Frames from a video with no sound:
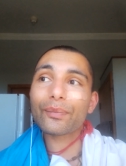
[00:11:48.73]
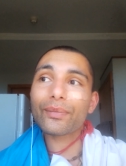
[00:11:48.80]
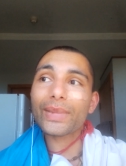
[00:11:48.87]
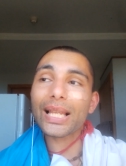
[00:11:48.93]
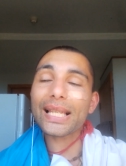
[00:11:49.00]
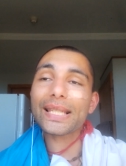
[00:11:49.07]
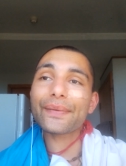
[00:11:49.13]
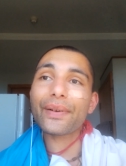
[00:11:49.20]

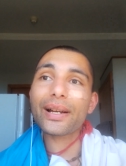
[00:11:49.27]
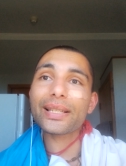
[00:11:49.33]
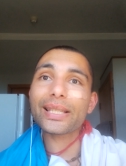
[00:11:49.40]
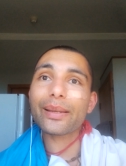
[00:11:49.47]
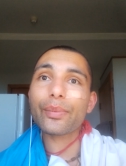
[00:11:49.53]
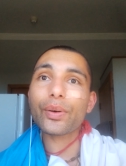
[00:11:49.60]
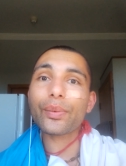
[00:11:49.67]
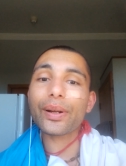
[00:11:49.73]
as far as
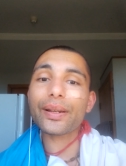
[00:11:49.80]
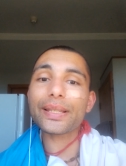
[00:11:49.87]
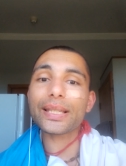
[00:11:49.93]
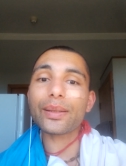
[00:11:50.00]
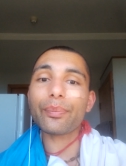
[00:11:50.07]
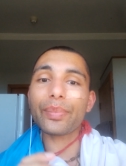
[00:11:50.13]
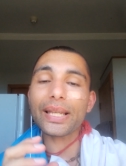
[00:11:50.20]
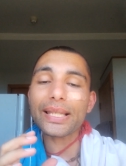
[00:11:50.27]
I'm aware, is
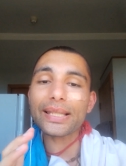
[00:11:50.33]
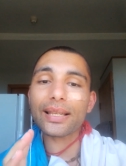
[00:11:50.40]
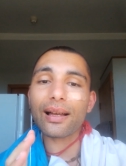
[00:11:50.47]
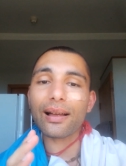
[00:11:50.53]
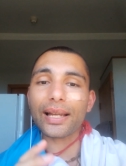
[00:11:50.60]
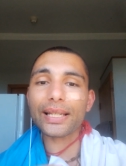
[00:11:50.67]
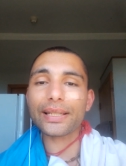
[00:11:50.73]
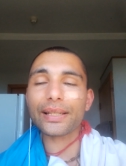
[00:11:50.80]
the best
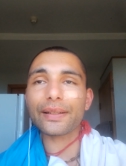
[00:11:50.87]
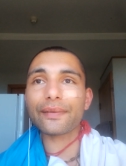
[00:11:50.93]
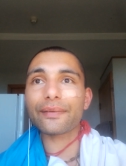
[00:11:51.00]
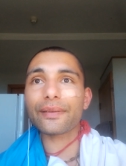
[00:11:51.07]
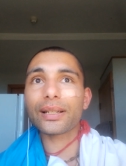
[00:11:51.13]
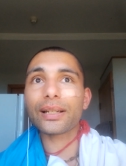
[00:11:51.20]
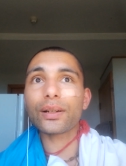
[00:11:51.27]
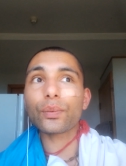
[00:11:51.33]
kind of
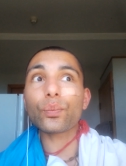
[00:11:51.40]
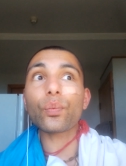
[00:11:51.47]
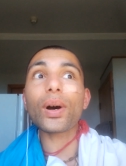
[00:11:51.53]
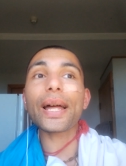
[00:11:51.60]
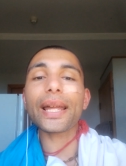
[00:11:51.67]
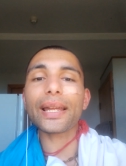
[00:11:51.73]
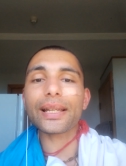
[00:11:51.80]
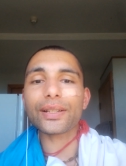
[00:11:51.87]

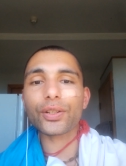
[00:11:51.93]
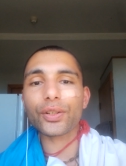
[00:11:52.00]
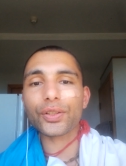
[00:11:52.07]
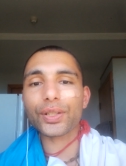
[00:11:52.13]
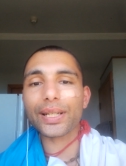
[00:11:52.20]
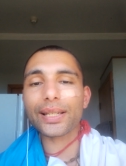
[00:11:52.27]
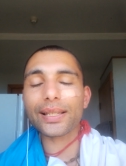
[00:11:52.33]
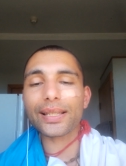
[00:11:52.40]
way to
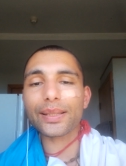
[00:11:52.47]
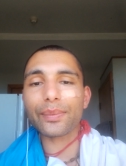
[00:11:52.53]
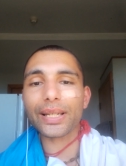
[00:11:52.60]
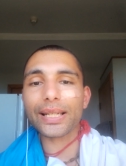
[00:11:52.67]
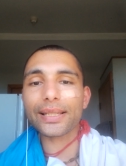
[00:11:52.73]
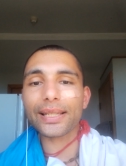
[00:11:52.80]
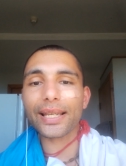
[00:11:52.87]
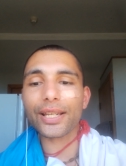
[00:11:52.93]
share this
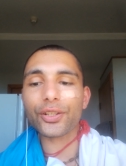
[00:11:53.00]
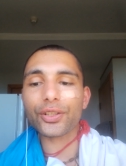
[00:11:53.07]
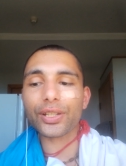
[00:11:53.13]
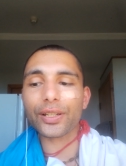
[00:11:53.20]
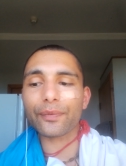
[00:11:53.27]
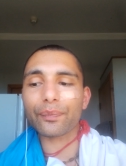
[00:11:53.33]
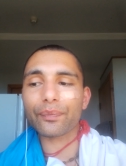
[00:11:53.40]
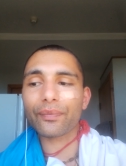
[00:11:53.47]
meditation
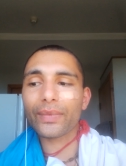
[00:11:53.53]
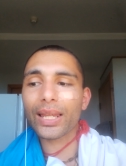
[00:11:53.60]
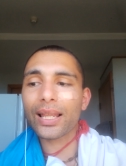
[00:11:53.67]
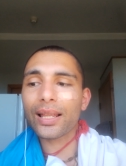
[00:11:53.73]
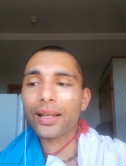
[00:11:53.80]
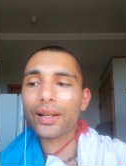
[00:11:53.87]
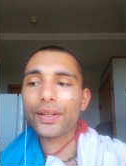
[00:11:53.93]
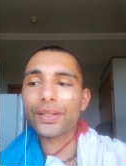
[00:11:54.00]

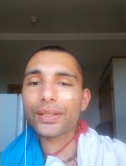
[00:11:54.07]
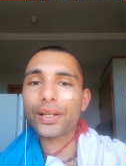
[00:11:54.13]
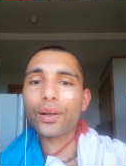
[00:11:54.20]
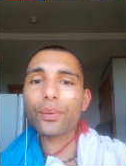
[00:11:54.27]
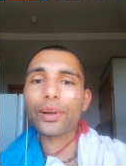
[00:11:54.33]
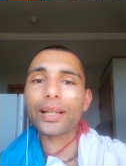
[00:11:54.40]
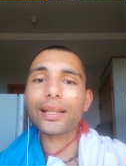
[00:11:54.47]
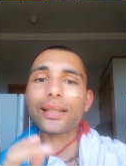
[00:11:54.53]
because no
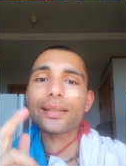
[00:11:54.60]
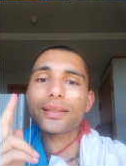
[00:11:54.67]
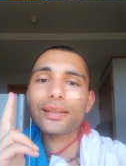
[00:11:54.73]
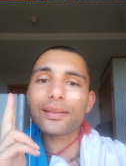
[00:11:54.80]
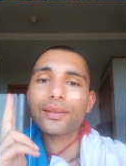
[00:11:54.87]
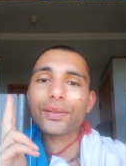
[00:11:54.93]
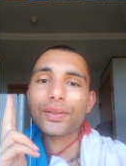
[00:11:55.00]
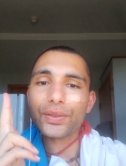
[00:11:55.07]
one is
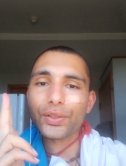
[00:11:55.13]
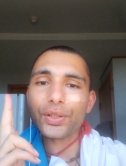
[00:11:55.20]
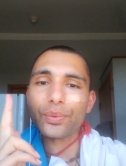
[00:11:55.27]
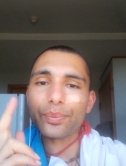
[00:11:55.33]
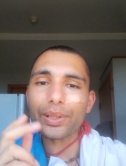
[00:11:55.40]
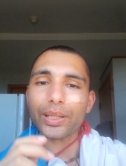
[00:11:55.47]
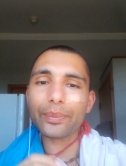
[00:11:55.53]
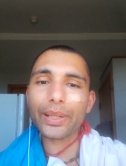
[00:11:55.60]

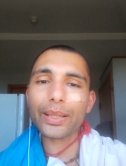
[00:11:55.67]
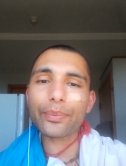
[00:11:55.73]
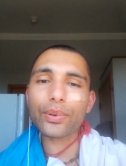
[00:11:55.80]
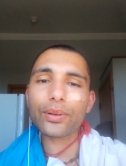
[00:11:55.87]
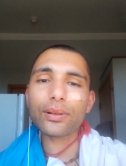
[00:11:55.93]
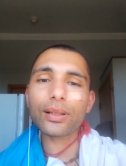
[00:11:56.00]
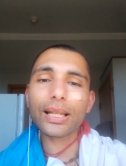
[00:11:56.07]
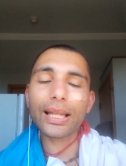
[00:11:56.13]
stupid.
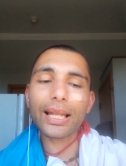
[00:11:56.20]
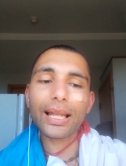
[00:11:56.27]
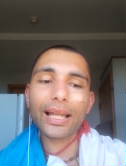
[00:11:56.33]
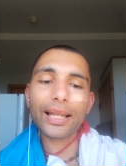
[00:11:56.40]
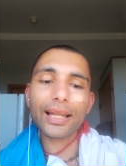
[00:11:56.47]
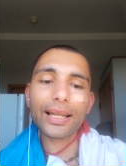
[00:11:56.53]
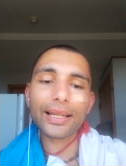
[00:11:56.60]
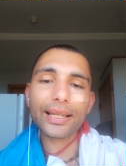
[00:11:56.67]
People
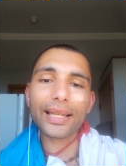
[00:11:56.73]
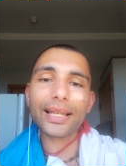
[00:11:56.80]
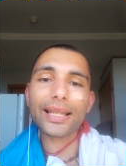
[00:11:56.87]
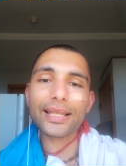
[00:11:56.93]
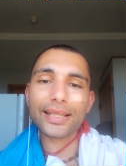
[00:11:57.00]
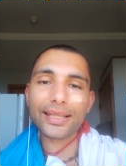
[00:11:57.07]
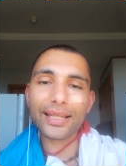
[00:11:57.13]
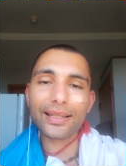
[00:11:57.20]
get a
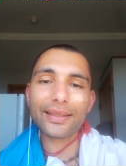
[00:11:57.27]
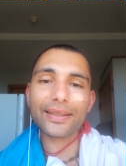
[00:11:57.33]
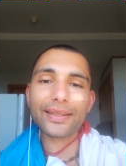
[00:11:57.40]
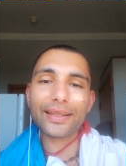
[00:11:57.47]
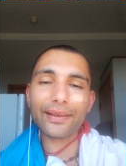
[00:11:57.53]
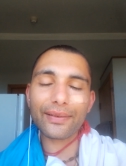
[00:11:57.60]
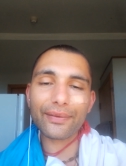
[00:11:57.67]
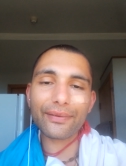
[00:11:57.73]
sense
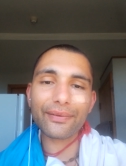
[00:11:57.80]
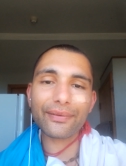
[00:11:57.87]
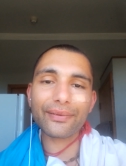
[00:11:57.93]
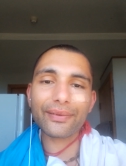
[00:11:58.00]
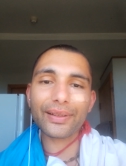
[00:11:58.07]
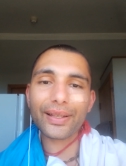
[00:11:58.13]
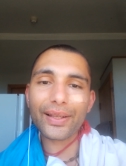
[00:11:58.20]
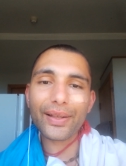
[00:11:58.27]
of,
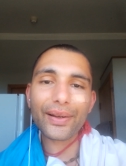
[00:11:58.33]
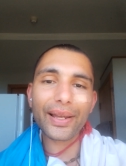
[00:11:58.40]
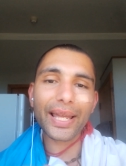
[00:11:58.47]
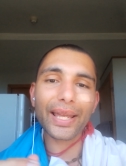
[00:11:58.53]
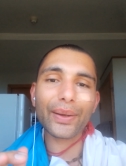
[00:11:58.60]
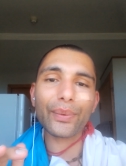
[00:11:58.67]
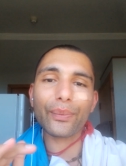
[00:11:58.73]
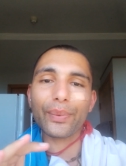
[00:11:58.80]
okay,
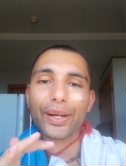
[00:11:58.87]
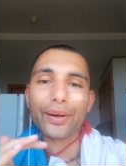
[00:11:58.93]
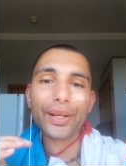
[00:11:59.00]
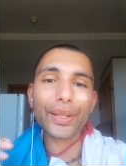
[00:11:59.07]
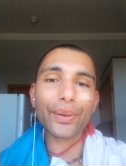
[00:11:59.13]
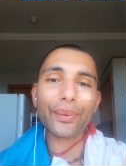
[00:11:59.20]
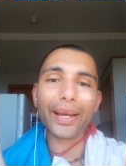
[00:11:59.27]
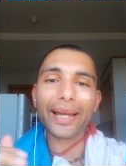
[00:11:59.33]
where are
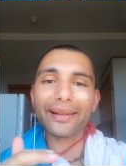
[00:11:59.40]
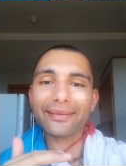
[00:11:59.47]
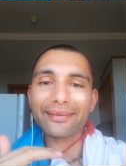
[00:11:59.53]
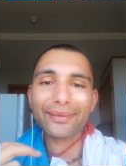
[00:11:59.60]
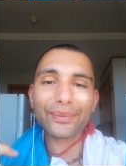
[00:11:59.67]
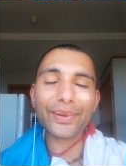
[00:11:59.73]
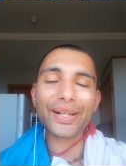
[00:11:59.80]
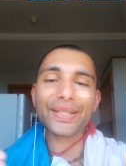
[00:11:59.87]
you at?
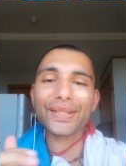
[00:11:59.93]
Where's